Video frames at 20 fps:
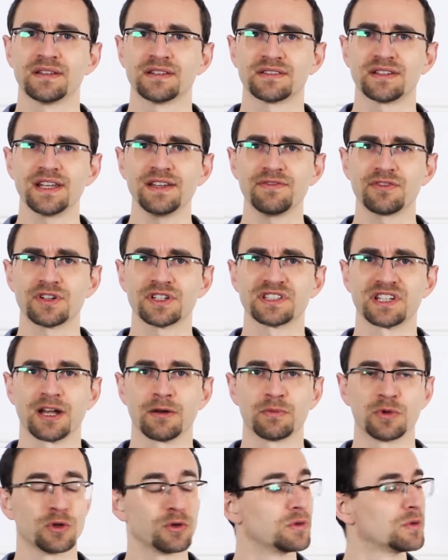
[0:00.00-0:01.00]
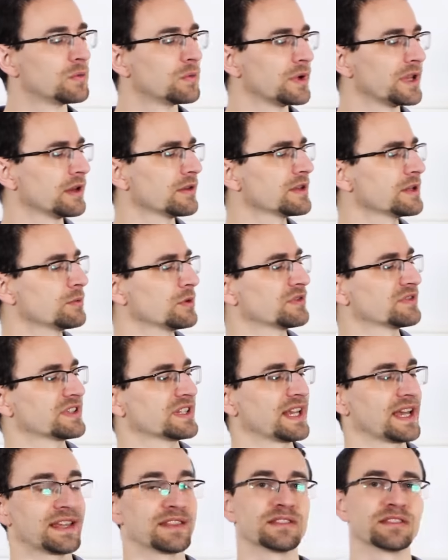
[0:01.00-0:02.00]
Say, for example, we only want
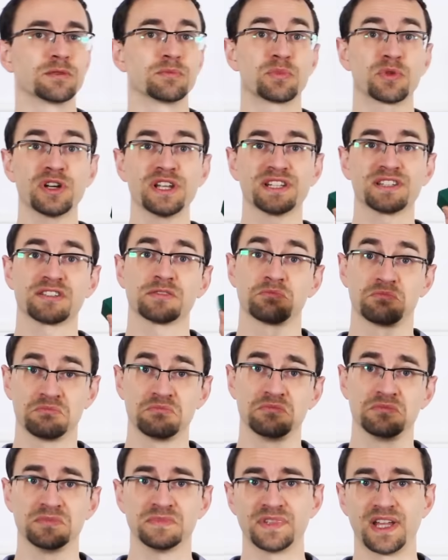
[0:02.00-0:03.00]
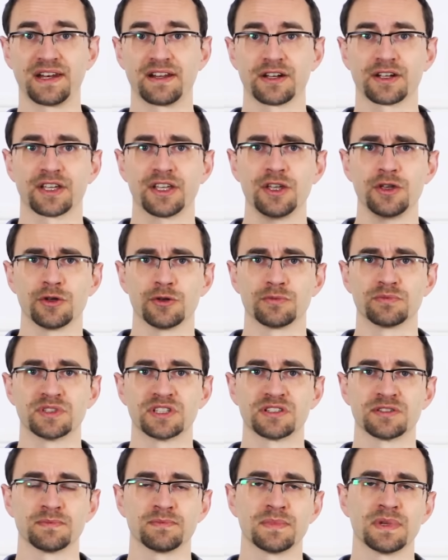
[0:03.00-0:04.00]
to get the bricks that are
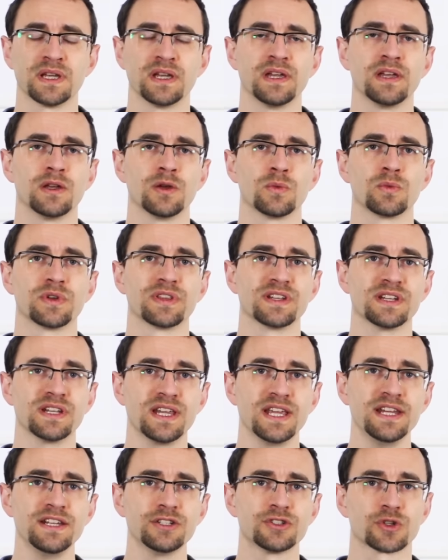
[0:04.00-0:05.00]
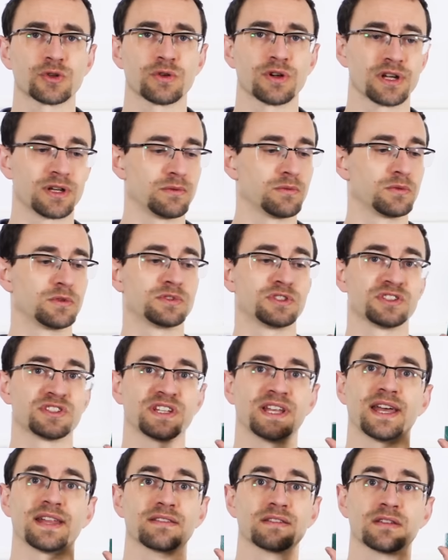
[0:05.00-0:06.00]
cubes. With an inner join, we'll just
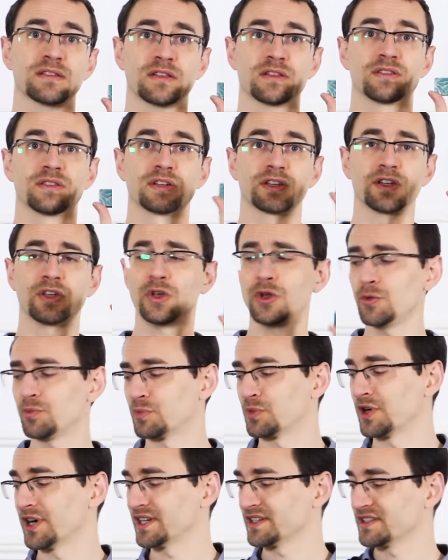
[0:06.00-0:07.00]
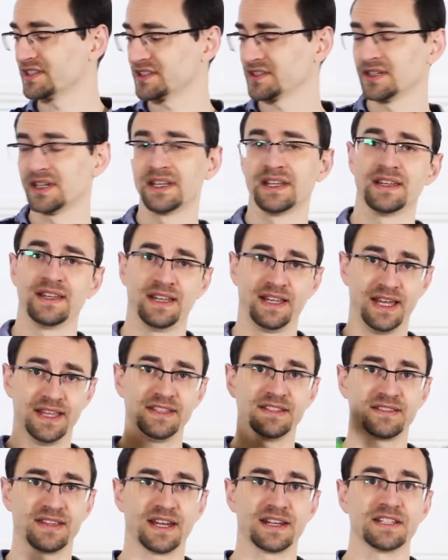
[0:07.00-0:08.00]
get the cube bricks and
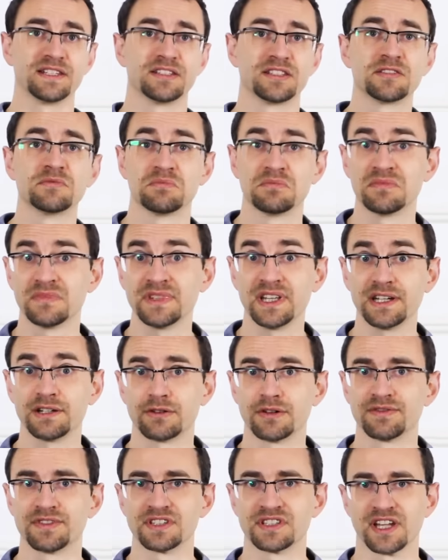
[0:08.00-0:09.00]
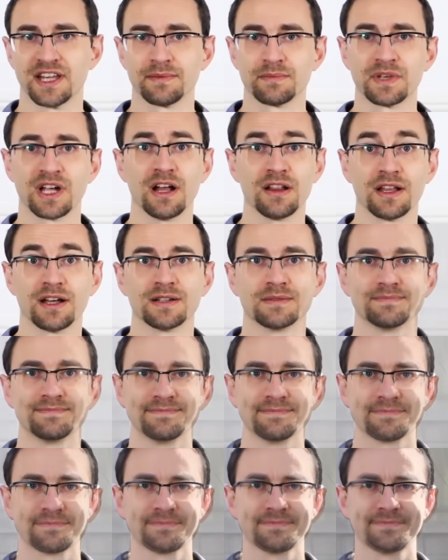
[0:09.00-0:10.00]
the teddies that are of the same color.
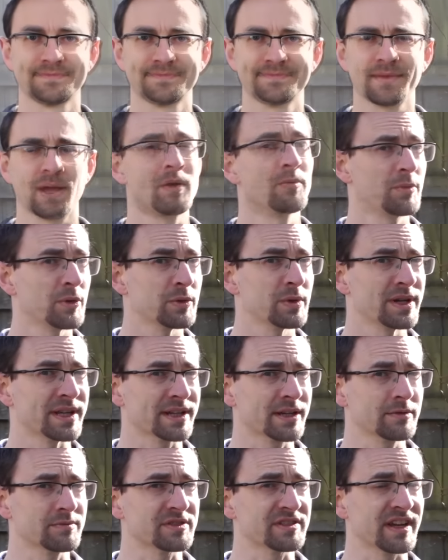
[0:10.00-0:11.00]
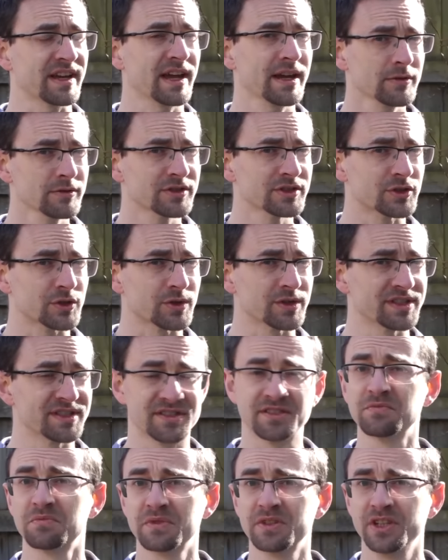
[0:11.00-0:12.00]
But when it comes to outer
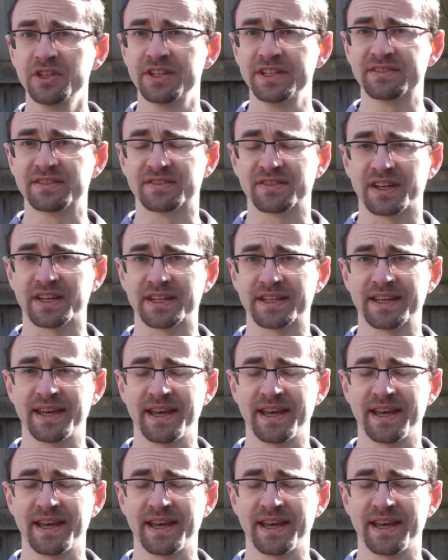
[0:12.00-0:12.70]
joins, you need to take